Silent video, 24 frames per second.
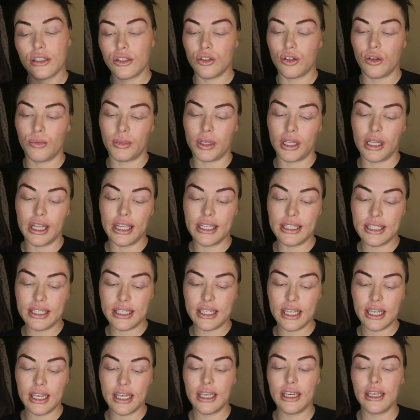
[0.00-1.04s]
so I'm
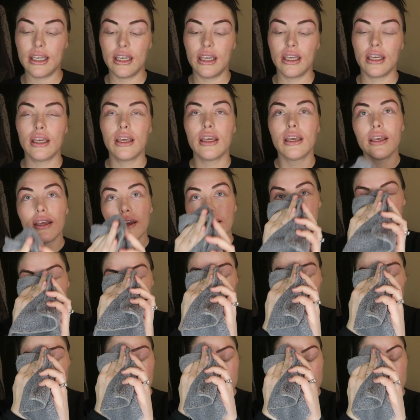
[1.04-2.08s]
cleansing,
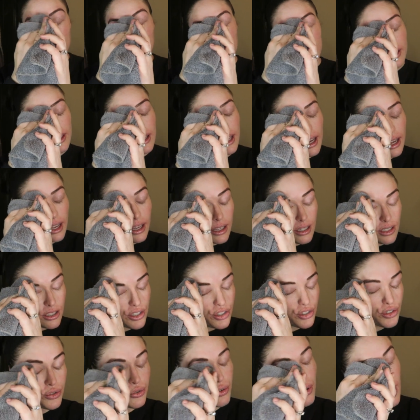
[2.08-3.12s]
and I wanna let
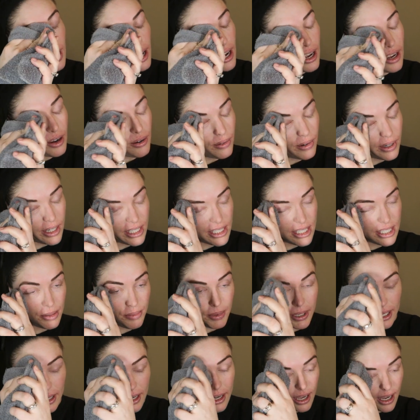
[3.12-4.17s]
that dry. I want it to
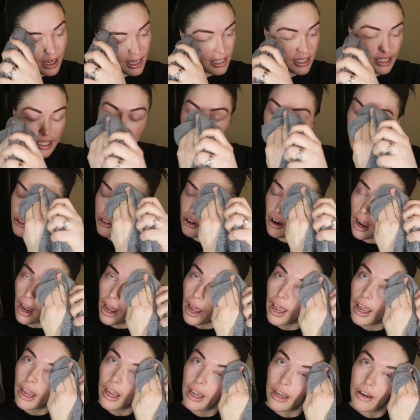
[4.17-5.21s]
be nice and
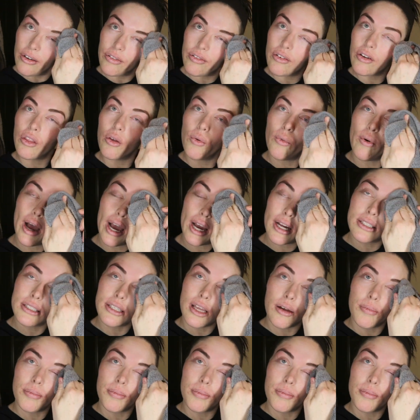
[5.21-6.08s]
dry for the wax